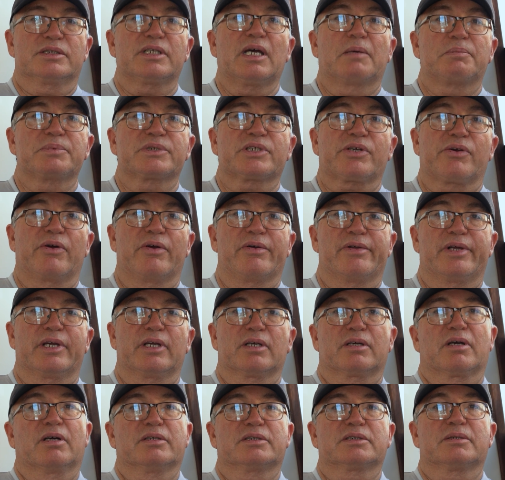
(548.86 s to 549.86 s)
subsequently
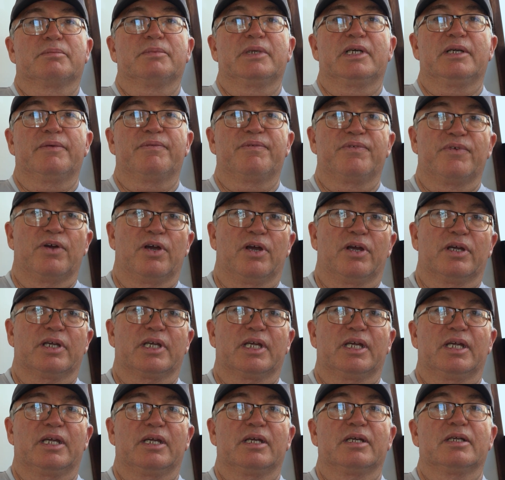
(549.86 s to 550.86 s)
I got to meet
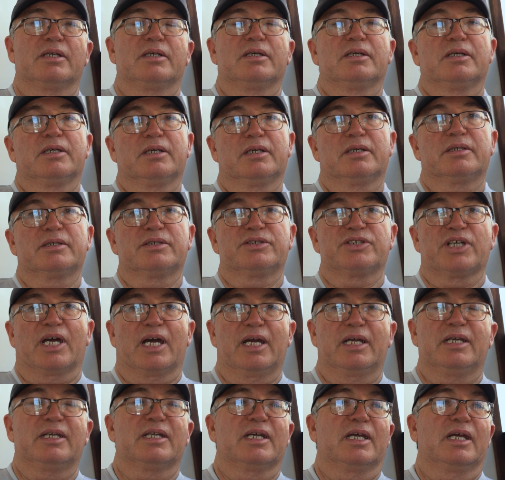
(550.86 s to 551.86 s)
Fergie and
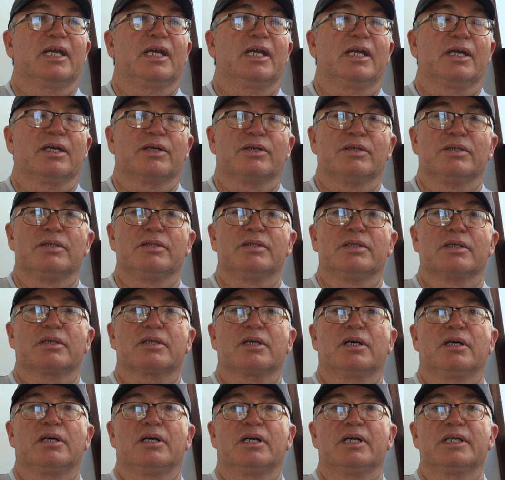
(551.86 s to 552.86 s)
JD and all the
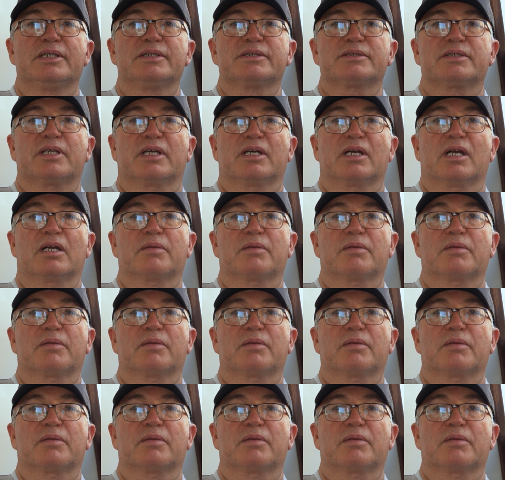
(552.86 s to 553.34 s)
guys,